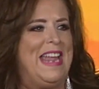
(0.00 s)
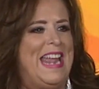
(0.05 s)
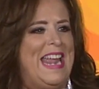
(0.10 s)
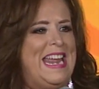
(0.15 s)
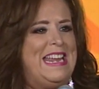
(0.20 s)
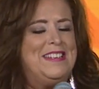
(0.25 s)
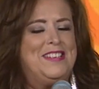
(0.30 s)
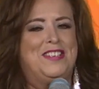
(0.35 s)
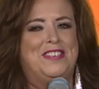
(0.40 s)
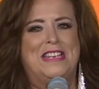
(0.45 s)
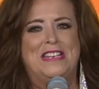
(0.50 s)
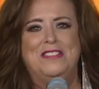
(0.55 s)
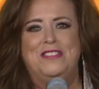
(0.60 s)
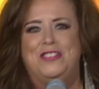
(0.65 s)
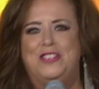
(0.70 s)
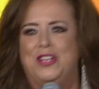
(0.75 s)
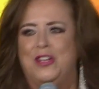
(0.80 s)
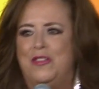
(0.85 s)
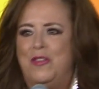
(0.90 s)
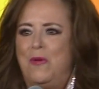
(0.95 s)
the east and
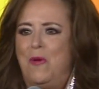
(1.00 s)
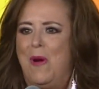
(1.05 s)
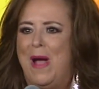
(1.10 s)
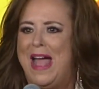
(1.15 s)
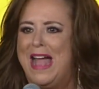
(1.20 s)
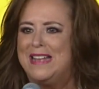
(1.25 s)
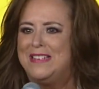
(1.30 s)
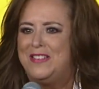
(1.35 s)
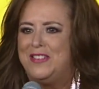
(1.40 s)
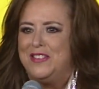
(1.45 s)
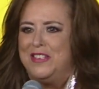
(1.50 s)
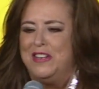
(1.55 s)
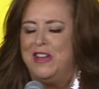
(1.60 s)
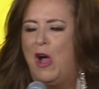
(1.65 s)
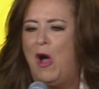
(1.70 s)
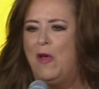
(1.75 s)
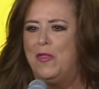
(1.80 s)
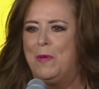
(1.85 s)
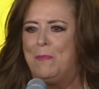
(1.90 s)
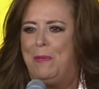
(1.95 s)
to the west and
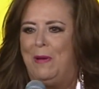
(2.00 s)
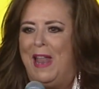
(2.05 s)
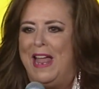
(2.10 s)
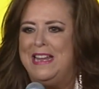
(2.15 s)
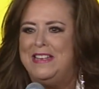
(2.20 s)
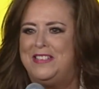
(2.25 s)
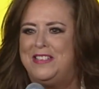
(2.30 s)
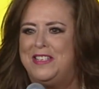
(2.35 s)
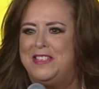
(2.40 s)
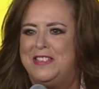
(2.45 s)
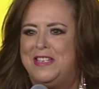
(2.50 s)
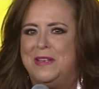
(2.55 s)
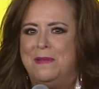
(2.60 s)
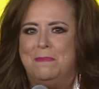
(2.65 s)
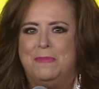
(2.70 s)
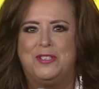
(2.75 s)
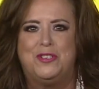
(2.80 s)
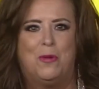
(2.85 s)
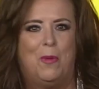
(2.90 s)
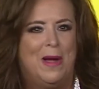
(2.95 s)
all the places
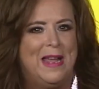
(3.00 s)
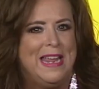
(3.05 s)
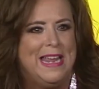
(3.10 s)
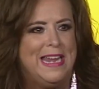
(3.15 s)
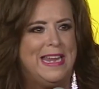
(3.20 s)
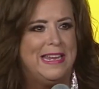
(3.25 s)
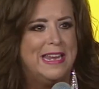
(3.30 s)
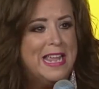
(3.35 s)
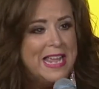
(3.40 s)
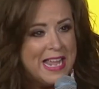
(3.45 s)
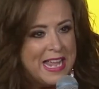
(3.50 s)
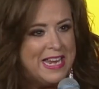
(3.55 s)
in between,